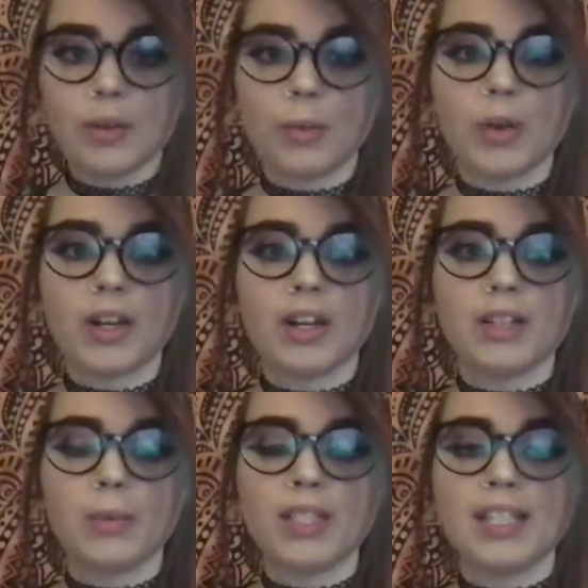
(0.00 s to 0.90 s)

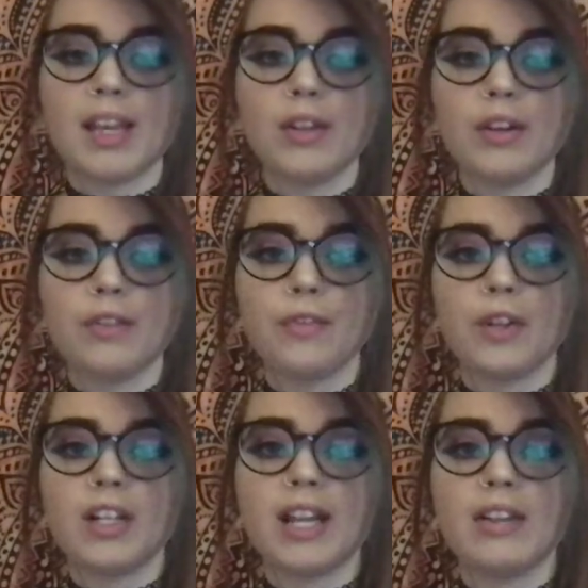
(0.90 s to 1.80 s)
when sailor
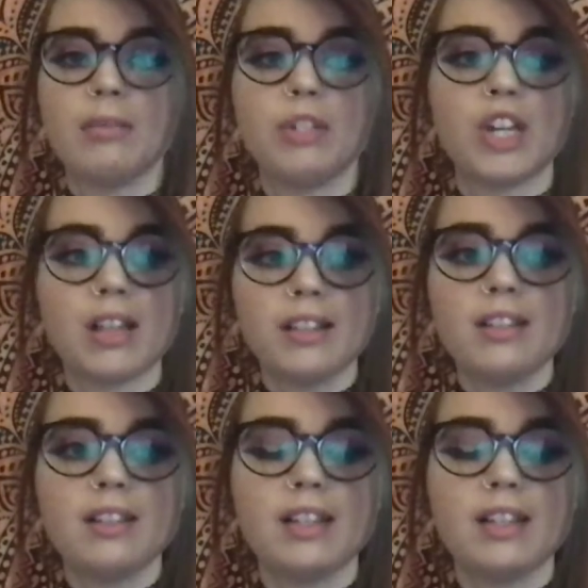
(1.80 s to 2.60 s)
Ferdinand Magellan